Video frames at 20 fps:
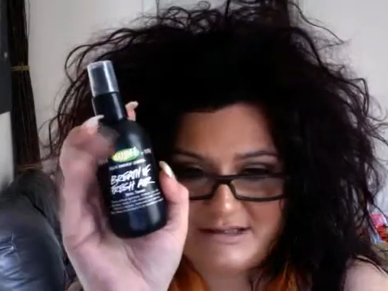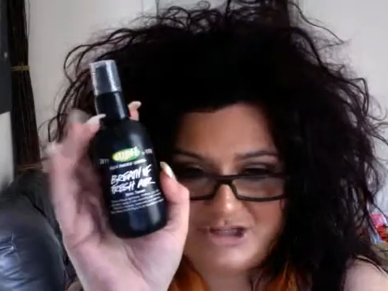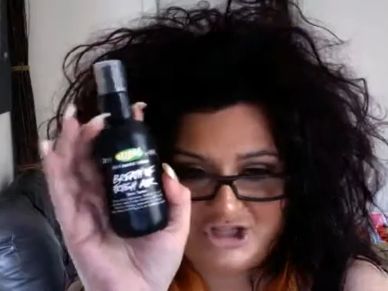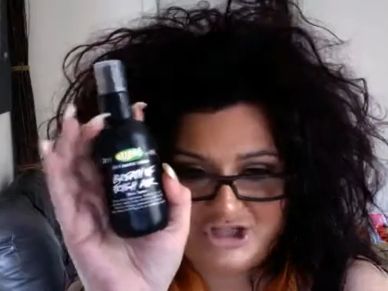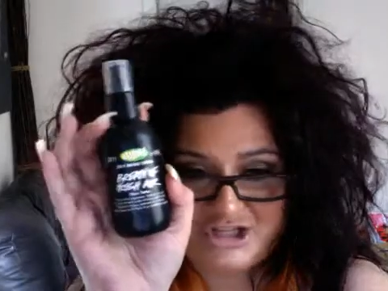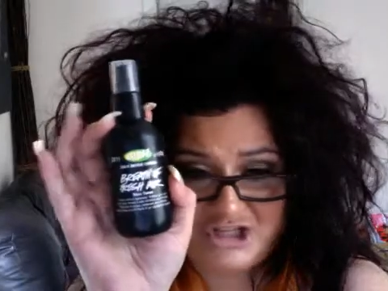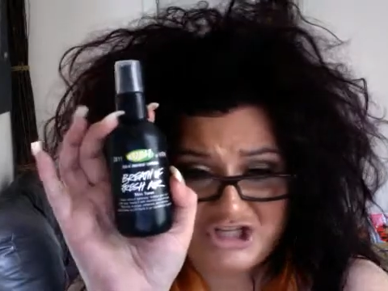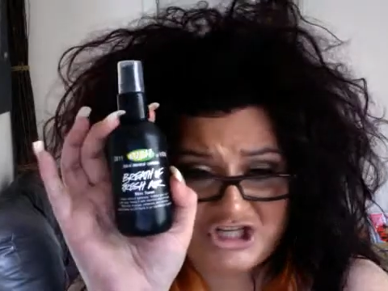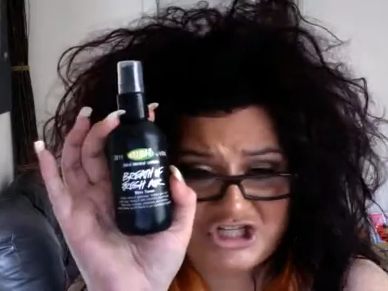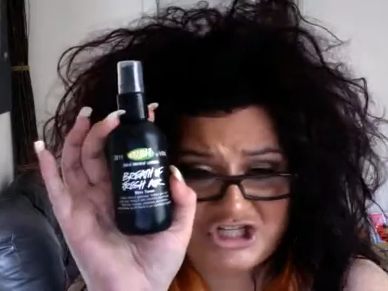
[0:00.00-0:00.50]
It's
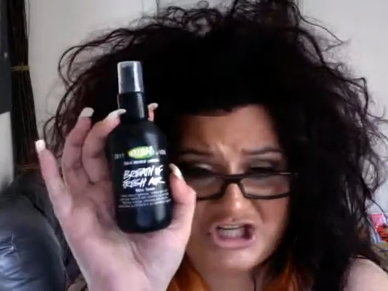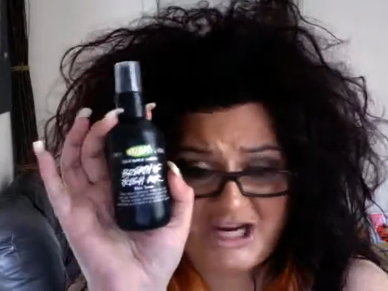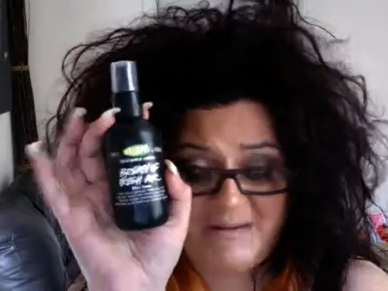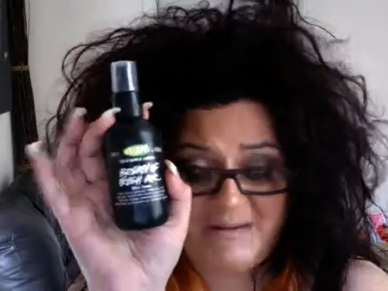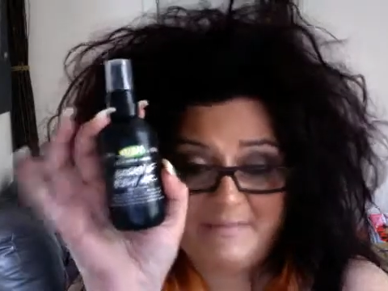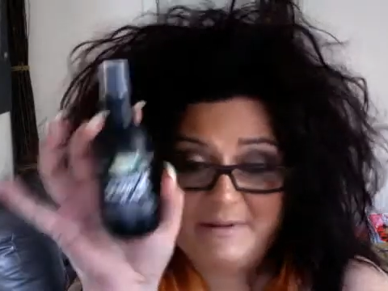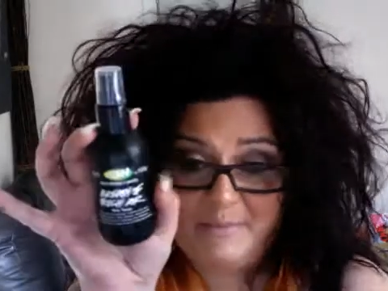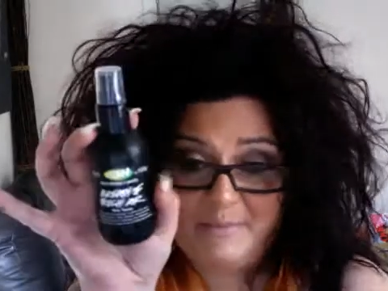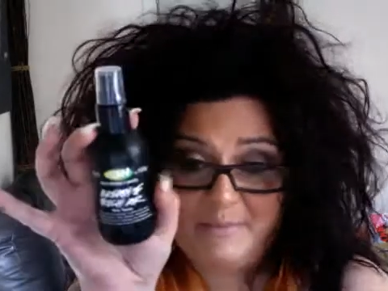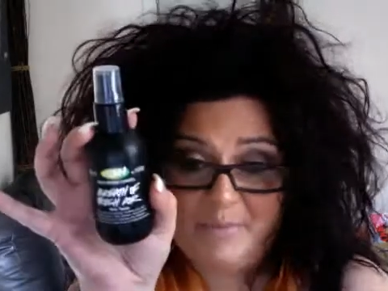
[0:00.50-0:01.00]
actually
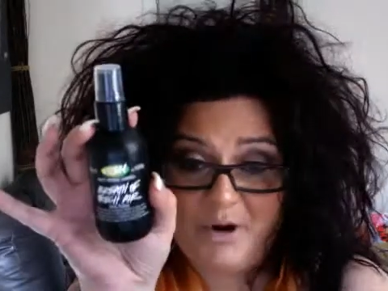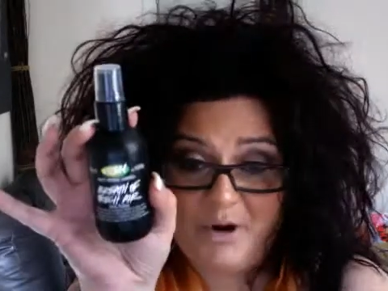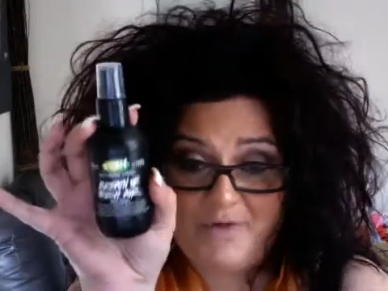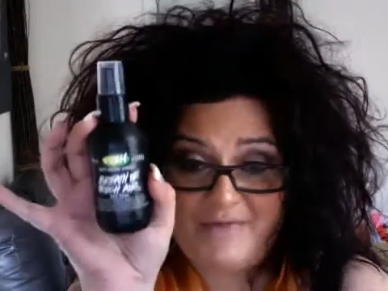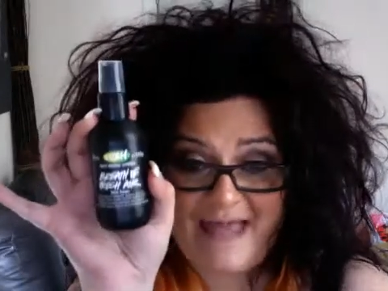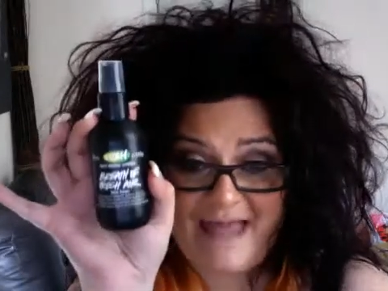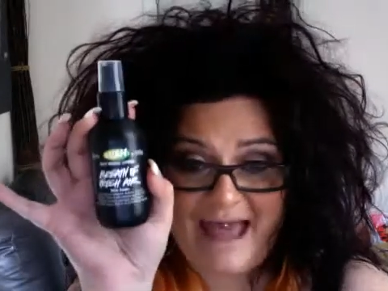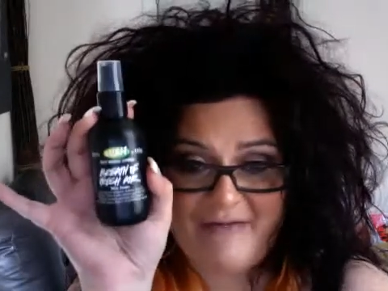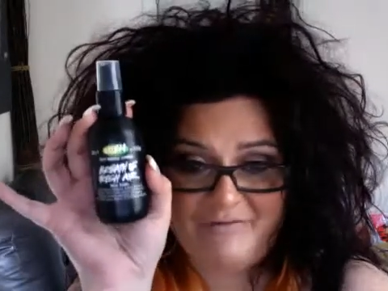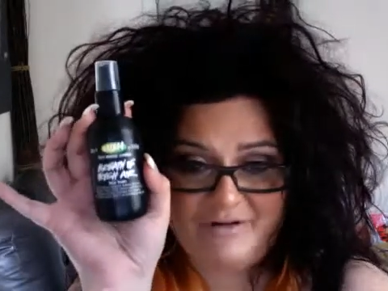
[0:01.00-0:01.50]
cheaper than buying
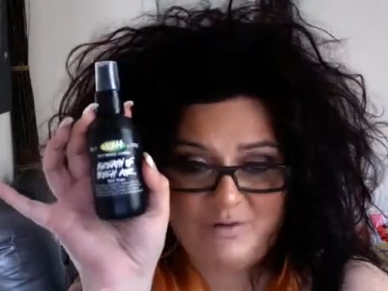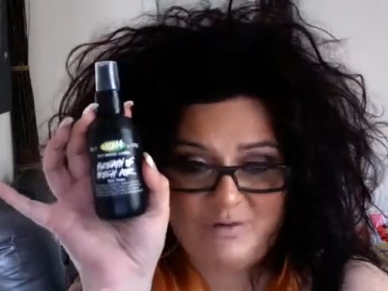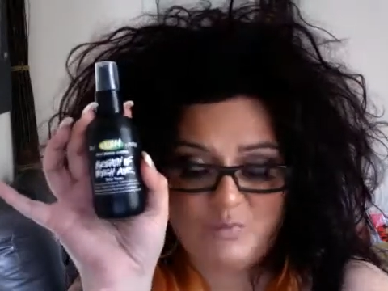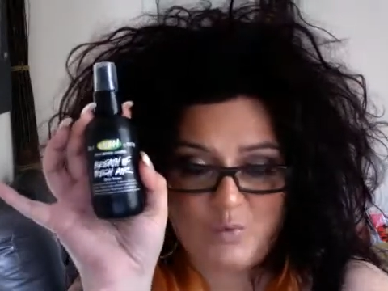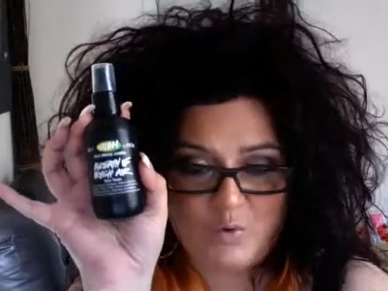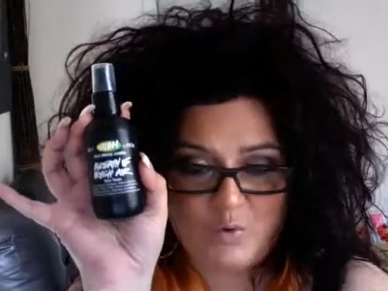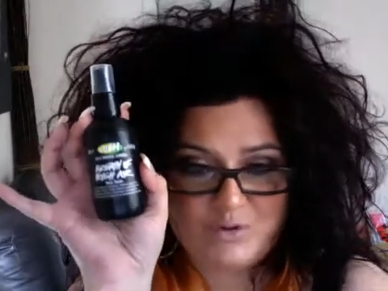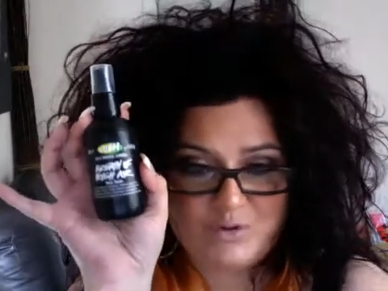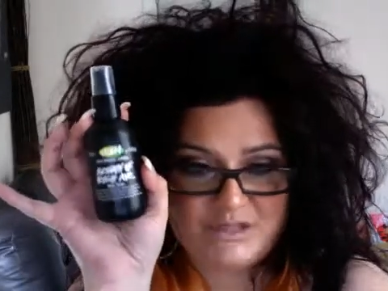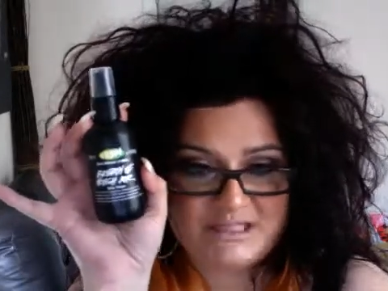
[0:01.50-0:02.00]
the Evian
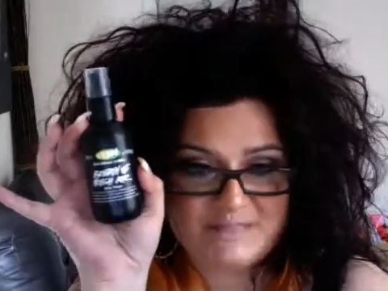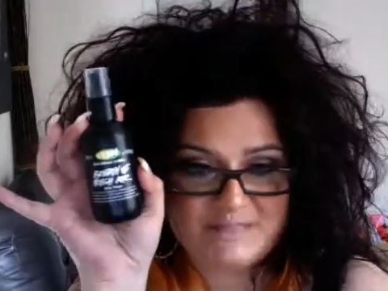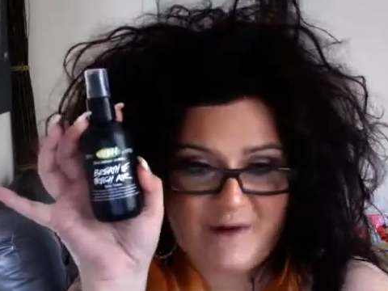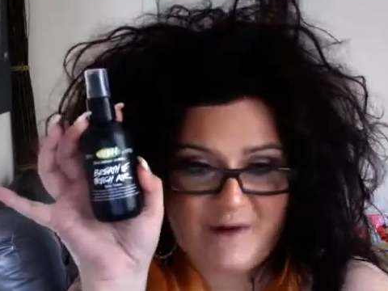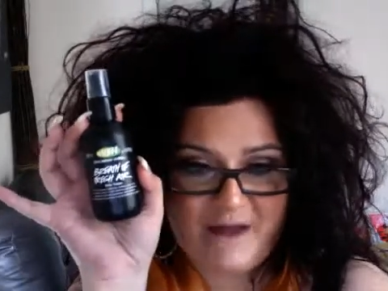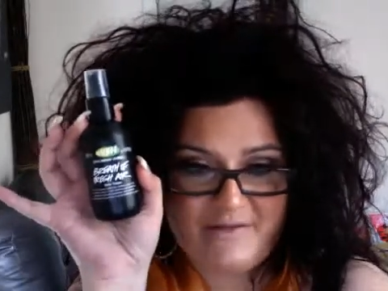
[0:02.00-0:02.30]
water spray.